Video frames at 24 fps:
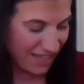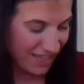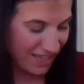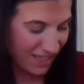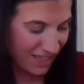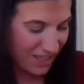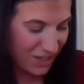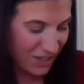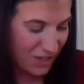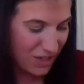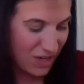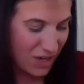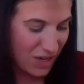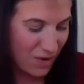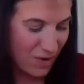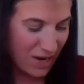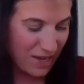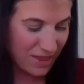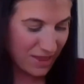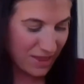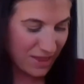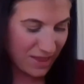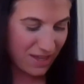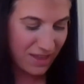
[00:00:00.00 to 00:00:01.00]
I
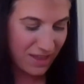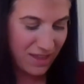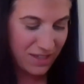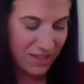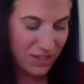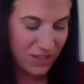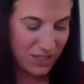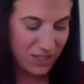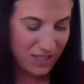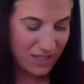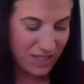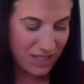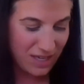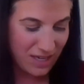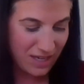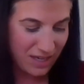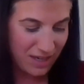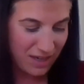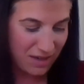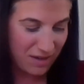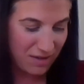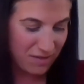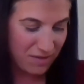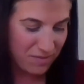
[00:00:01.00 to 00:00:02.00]
think just
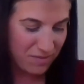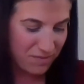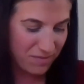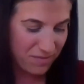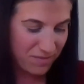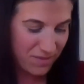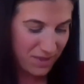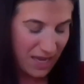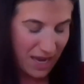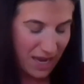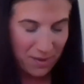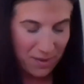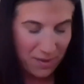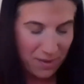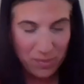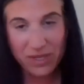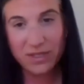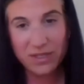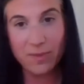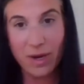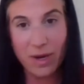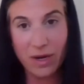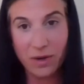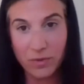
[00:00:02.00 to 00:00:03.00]
that
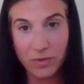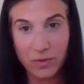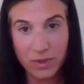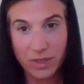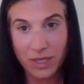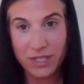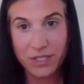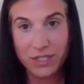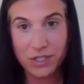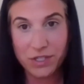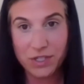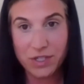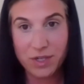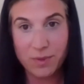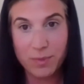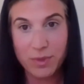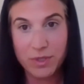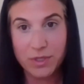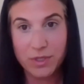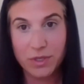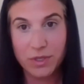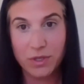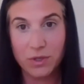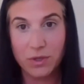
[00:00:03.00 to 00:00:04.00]
piece about
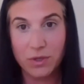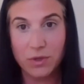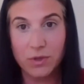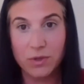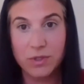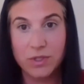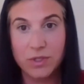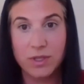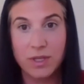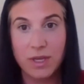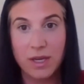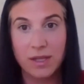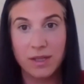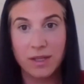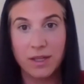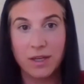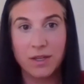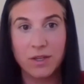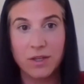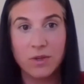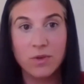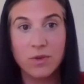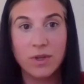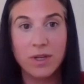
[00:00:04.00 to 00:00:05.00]
relationship is huge, and that
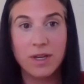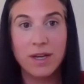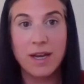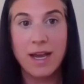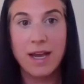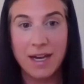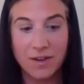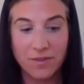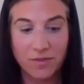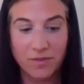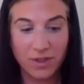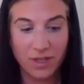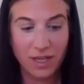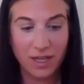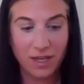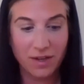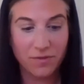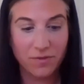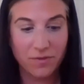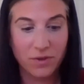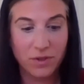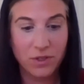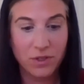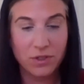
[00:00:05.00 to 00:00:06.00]
like you can
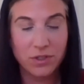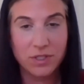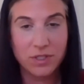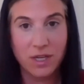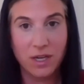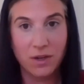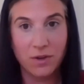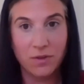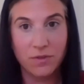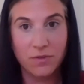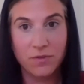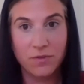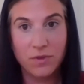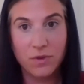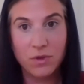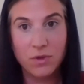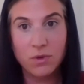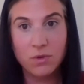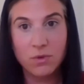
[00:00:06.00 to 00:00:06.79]
advocate for yourself.